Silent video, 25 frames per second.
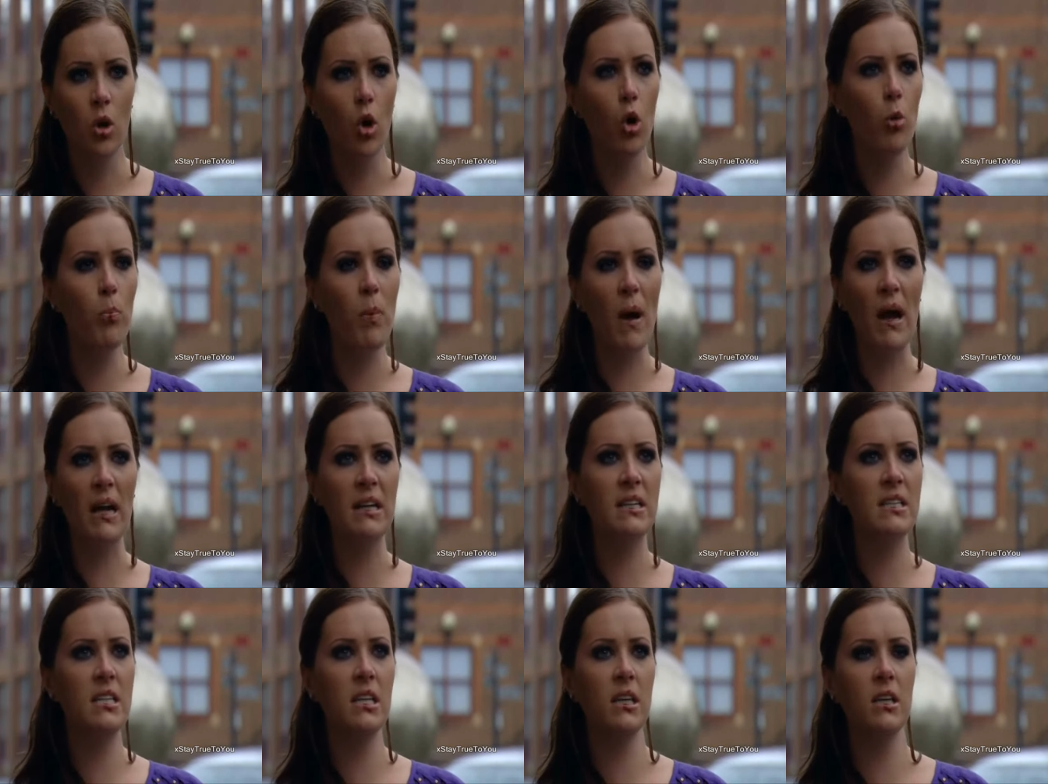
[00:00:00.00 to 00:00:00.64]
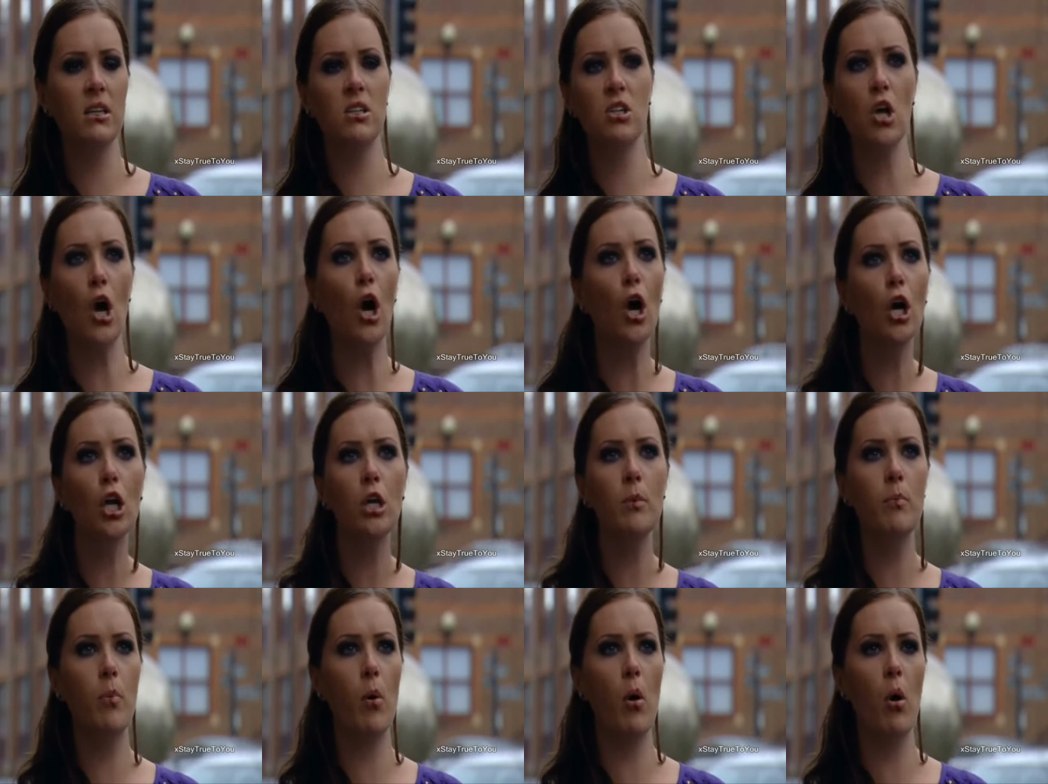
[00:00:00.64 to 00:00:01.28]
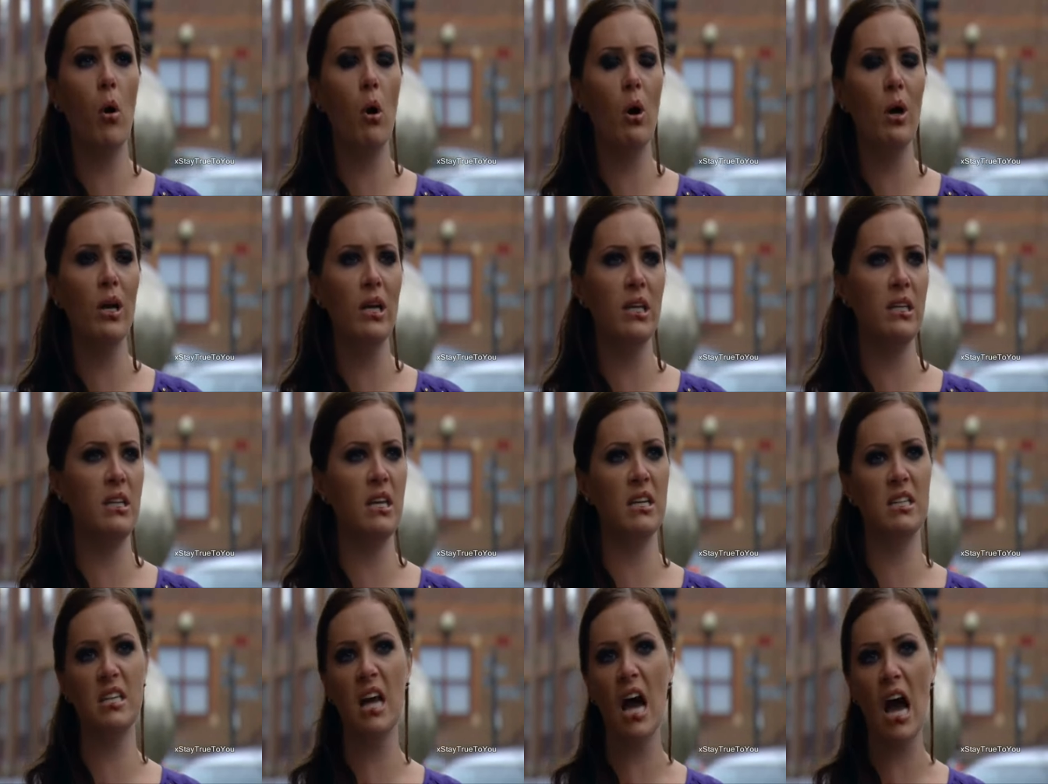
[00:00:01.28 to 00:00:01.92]
Go back to your toy boy
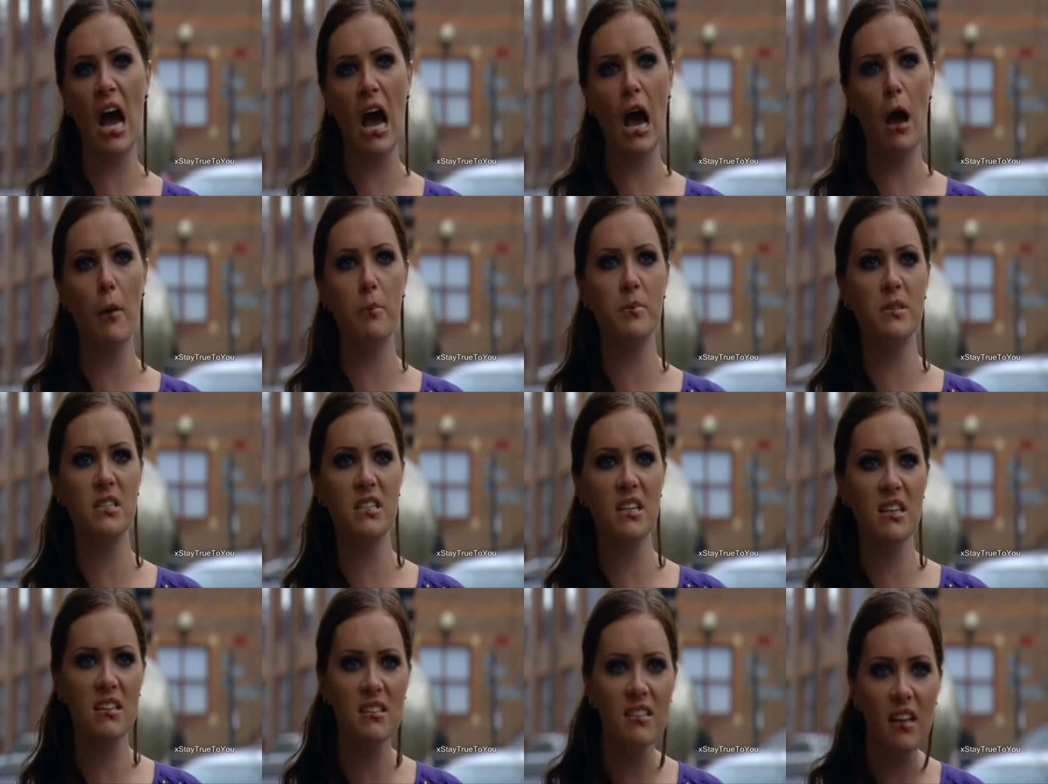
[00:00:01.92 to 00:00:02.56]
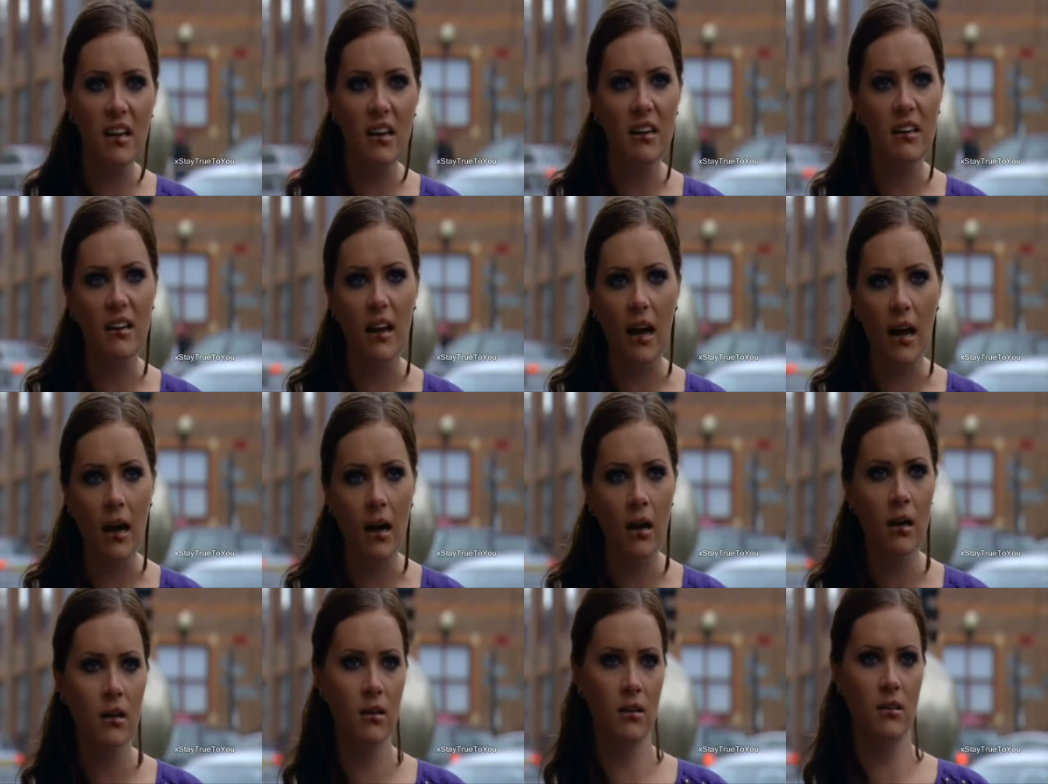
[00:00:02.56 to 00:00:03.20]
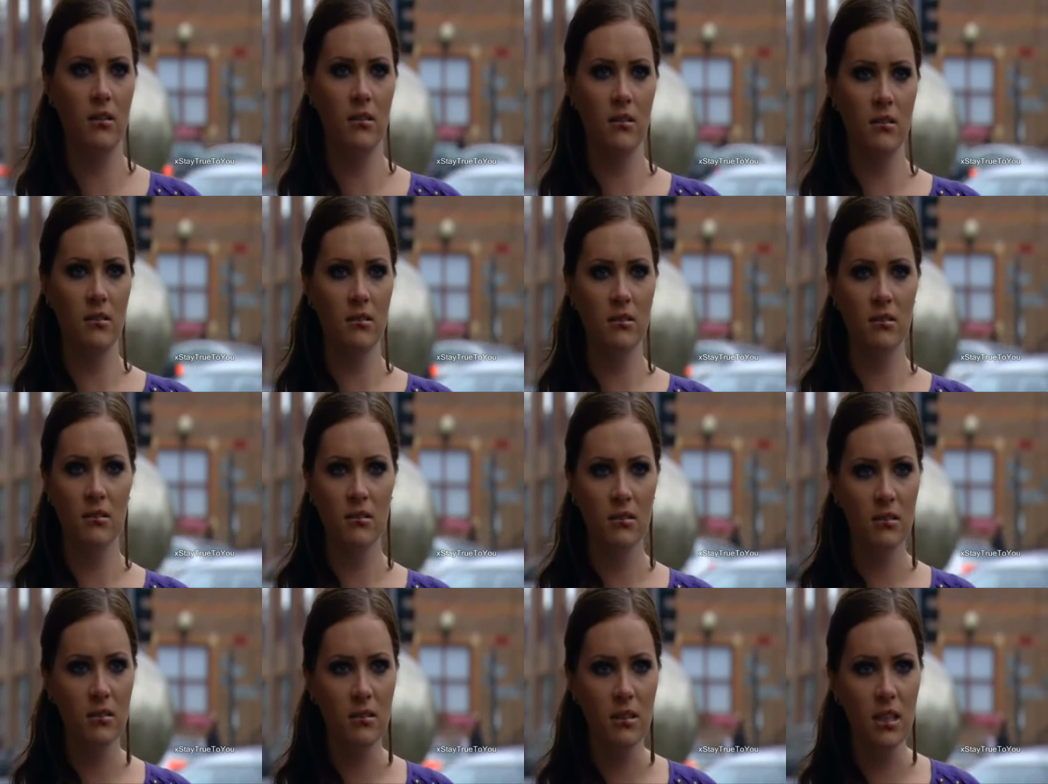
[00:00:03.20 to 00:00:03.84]
and your tabs and your cider.
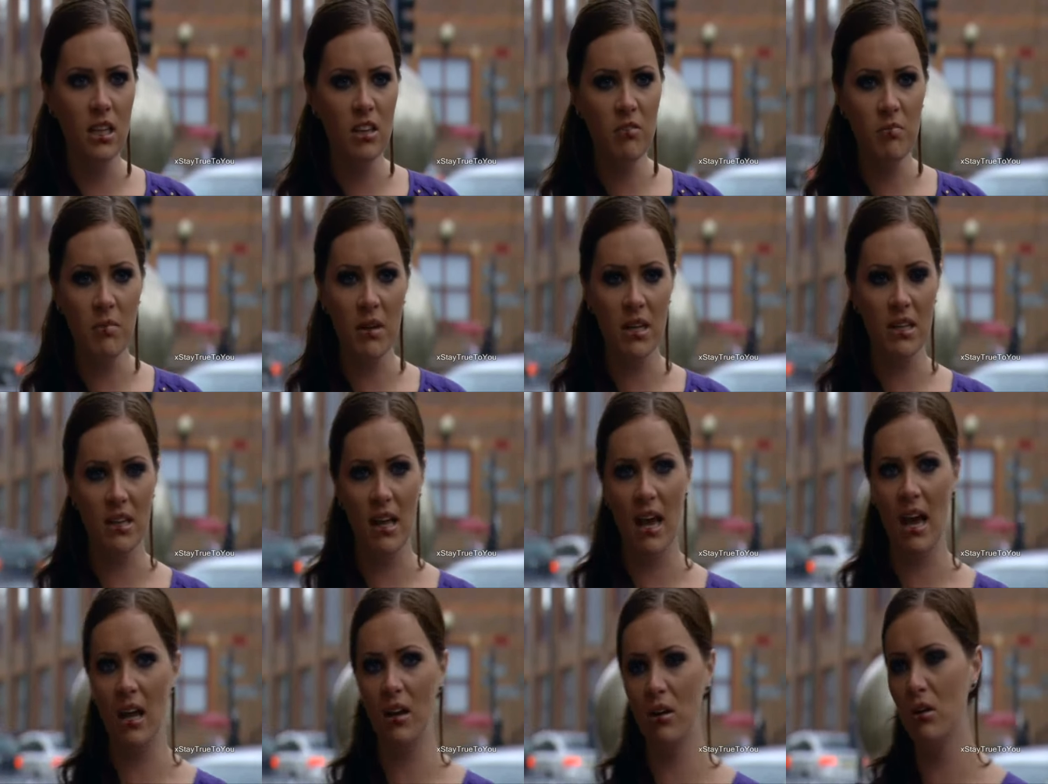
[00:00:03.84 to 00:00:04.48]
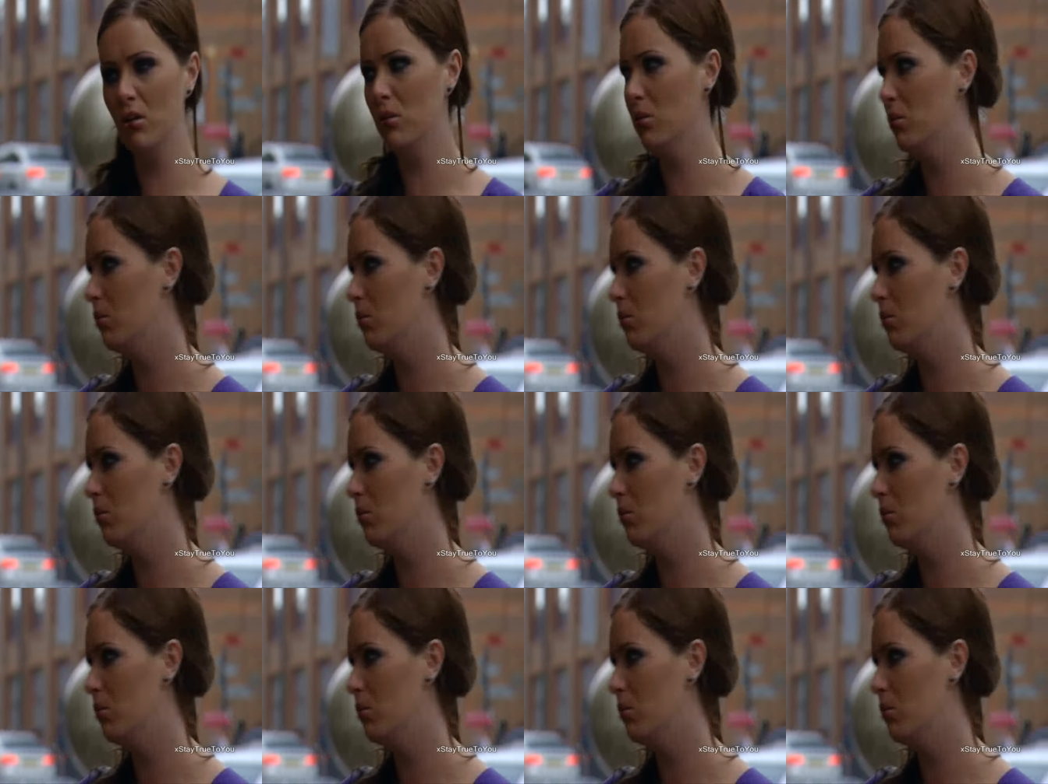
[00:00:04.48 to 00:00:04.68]
Leave me the hell